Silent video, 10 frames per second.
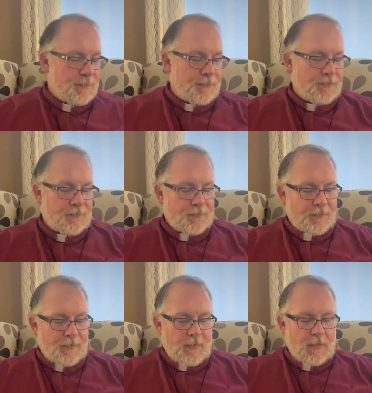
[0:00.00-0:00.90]

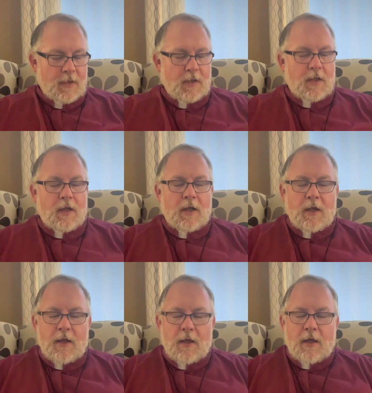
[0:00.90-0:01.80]

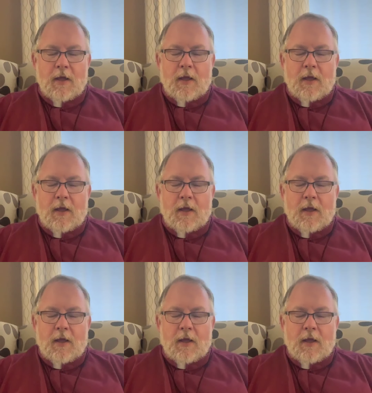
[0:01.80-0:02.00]
Nothing is said.